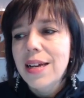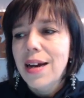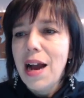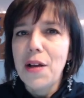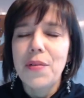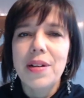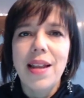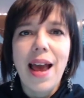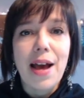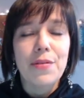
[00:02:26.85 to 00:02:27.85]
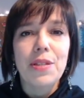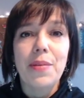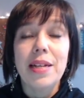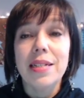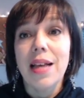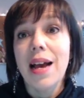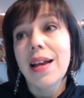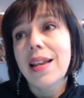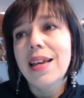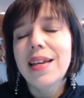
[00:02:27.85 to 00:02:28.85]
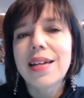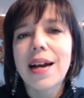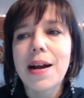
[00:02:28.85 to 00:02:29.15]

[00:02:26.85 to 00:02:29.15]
I would have some anxiety.